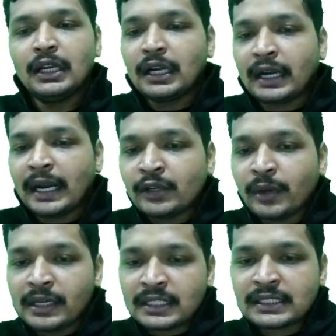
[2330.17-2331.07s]
Try to
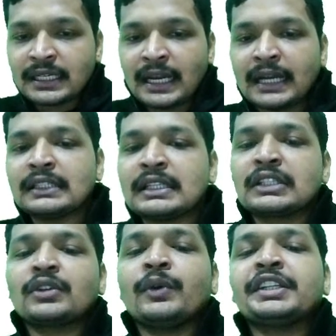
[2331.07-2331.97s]
understand this
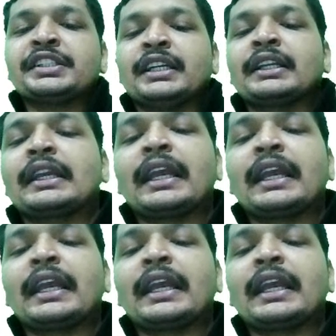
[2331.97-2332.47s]
question